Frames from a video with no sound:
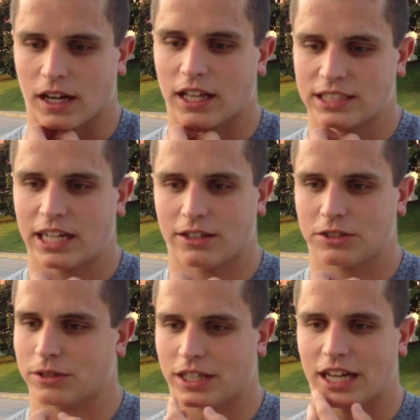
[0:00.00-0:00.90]
They said I was
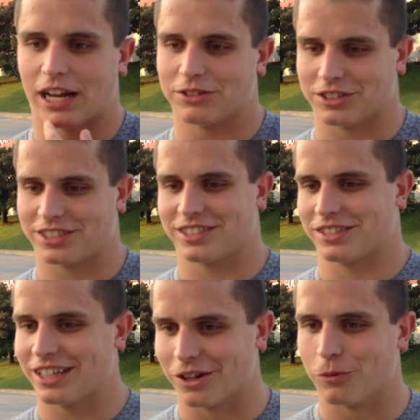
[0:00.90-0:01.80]
doing good. I was just
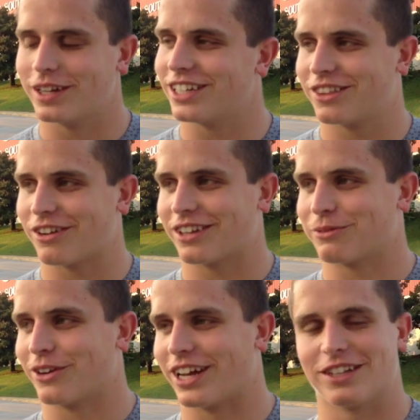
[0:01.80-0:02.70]
a little winded throughout the
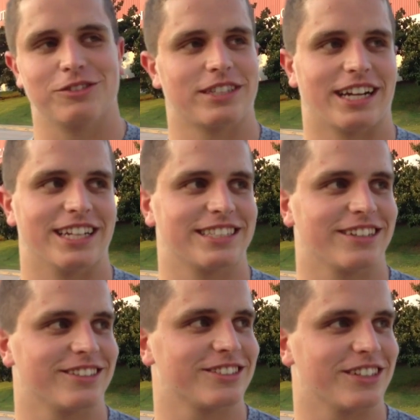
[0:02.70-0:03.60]
week. We only had two tight ends
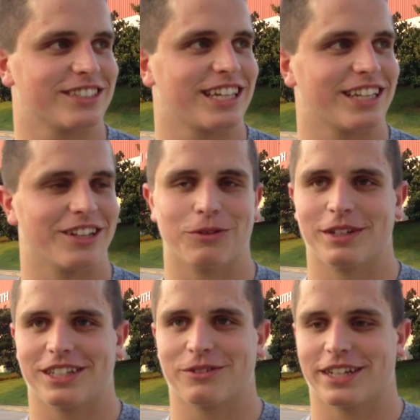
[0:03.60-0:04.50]
out there, so I was getting a little
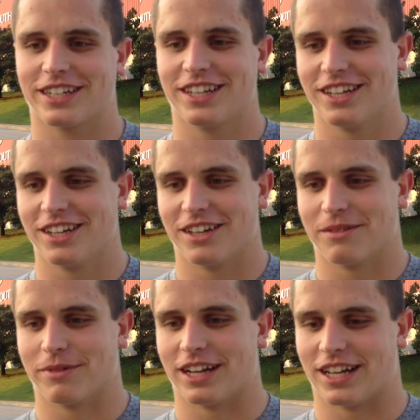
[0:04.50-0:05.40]
winded quick.
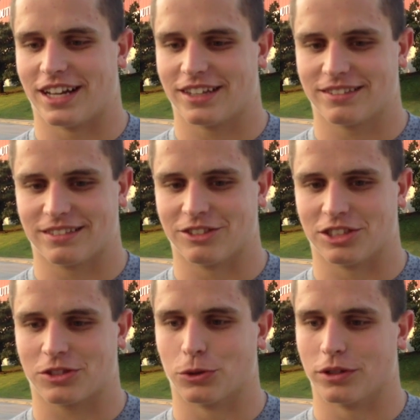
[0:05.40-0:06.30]
But it was
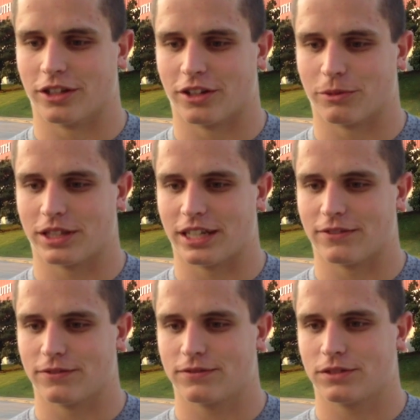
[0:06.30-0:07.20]
just cool to learn what
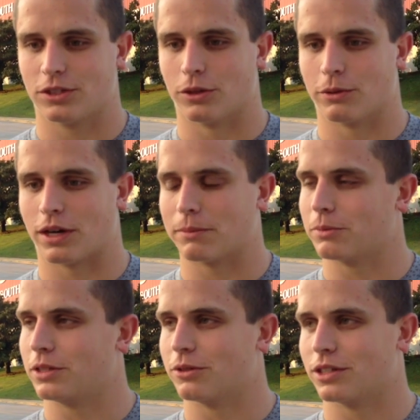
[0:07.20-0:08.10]
they're doing, what I'm going
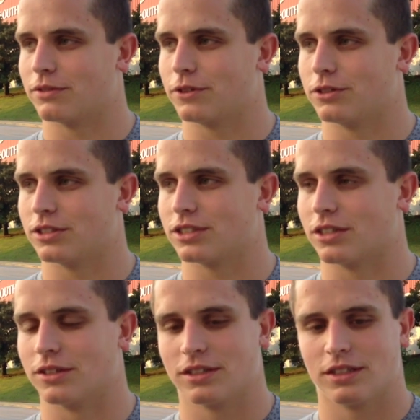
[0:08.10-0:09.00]
to be doing in the future, so
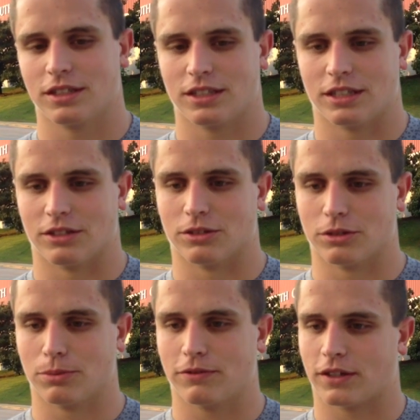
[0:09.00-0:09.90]

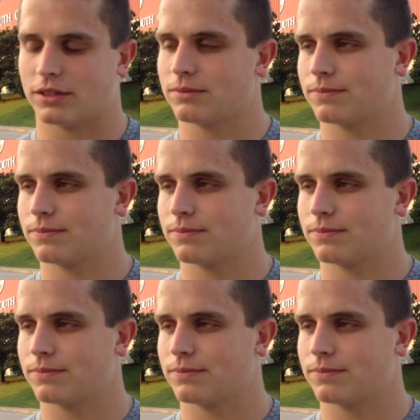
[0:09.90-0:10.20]
it'll be fun.